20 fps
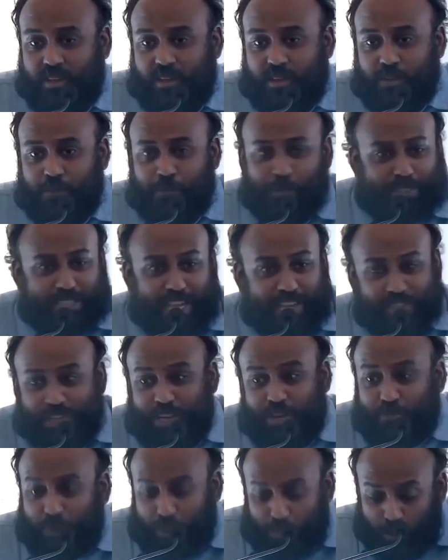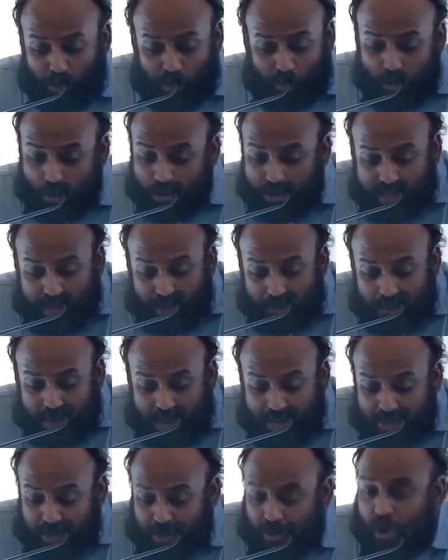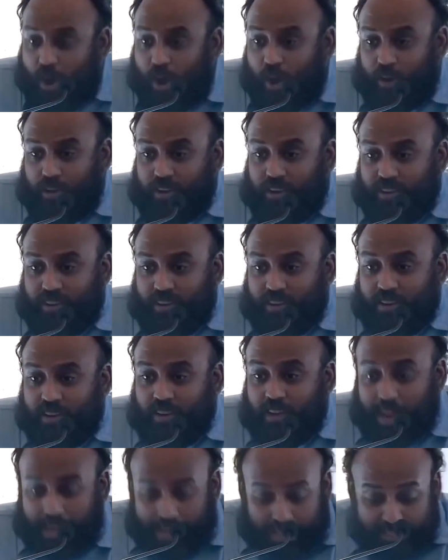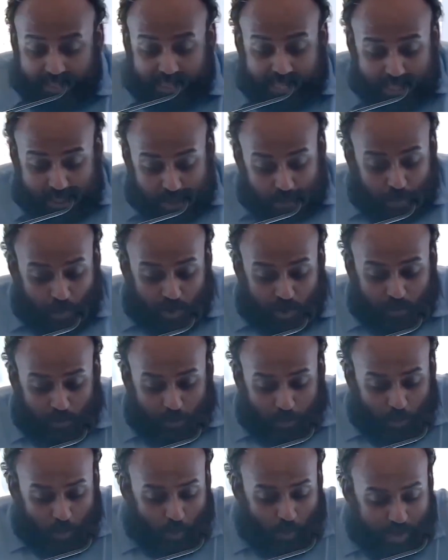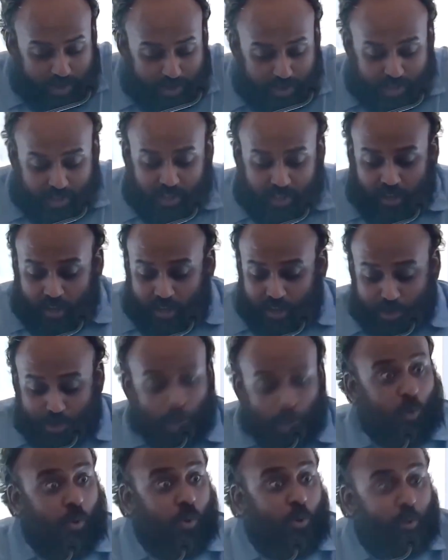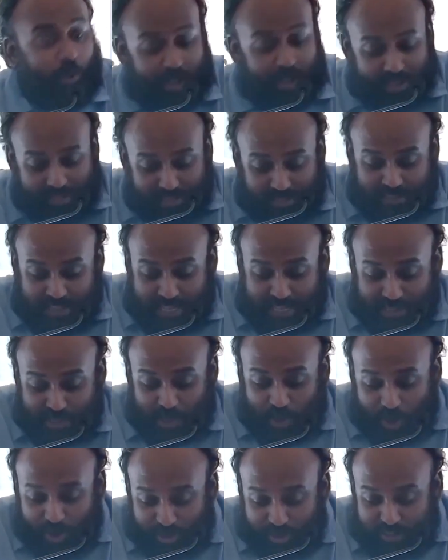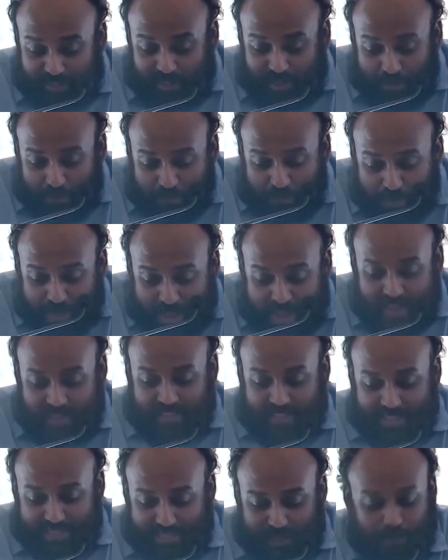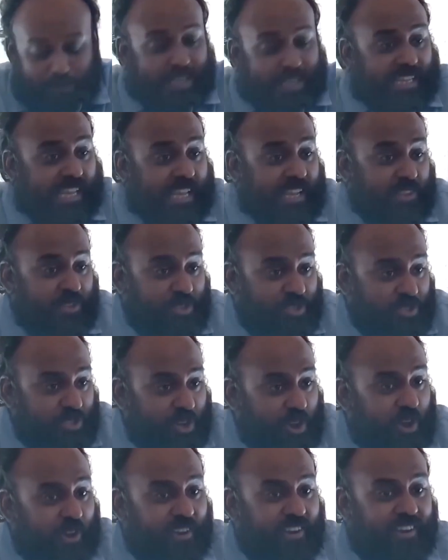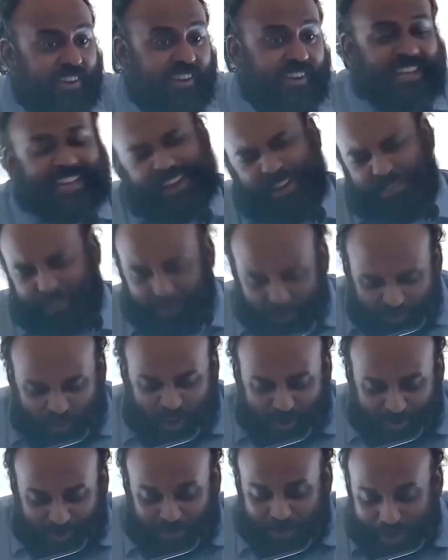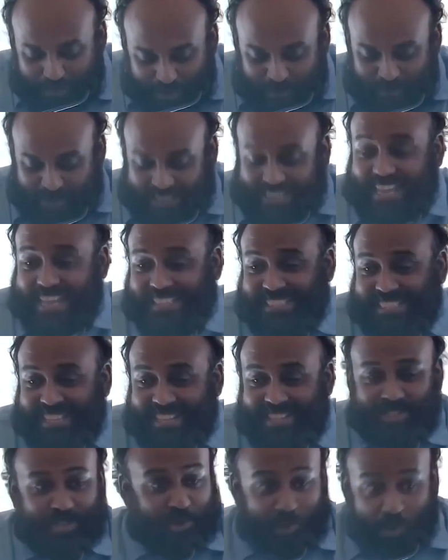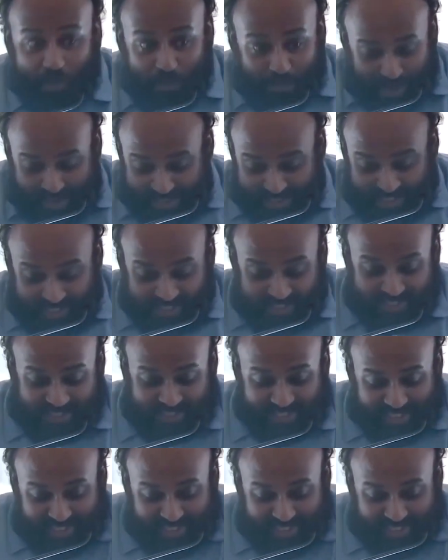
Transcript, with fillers: which actually we would only apply to God. And at this point, we will wonder, Is who is this awesome man that's speaking to John? Now, you all probably guessed it, so no prizes.